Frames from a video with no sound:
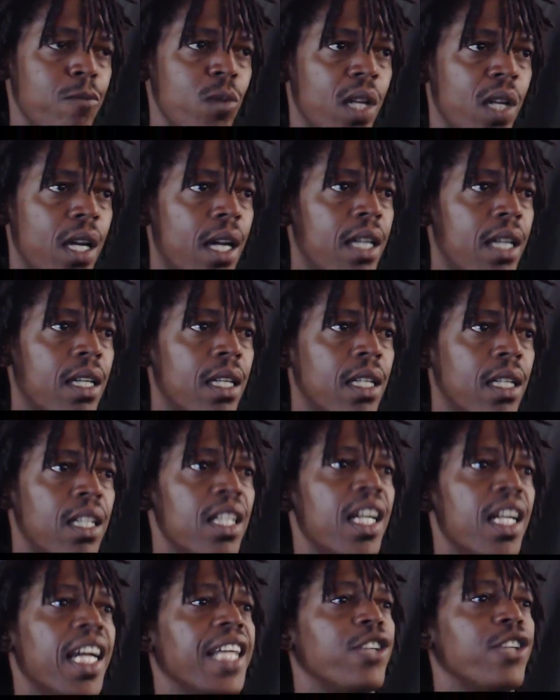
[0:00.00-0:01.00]
Okay?
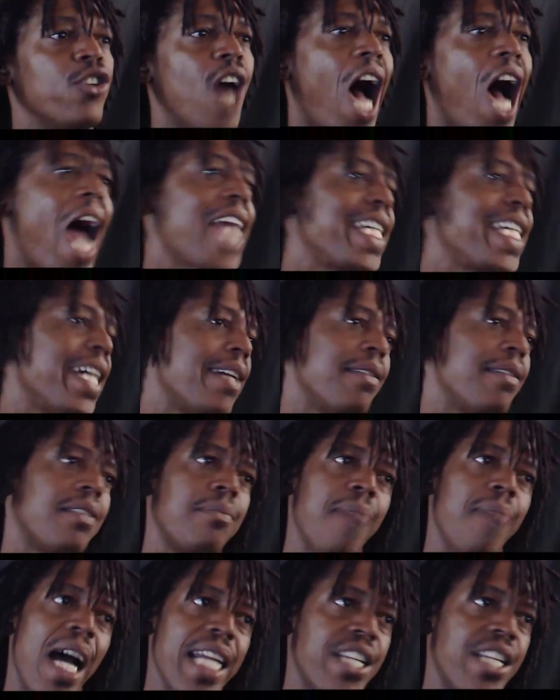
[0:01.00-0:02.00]
I get
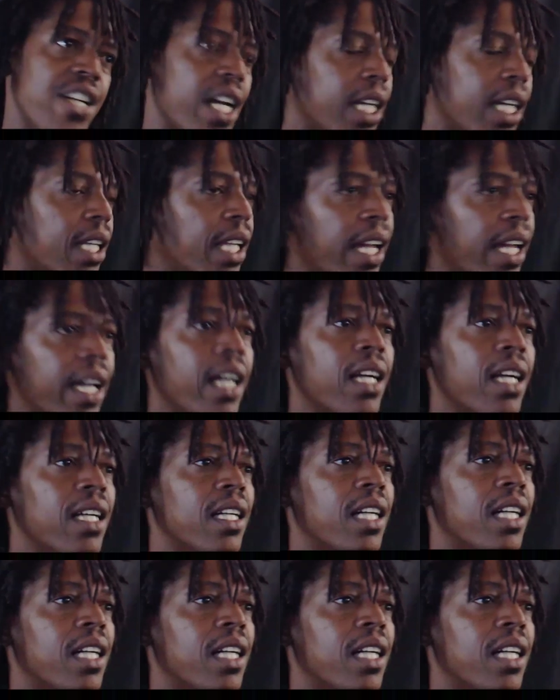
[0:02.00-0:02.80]
my chicken there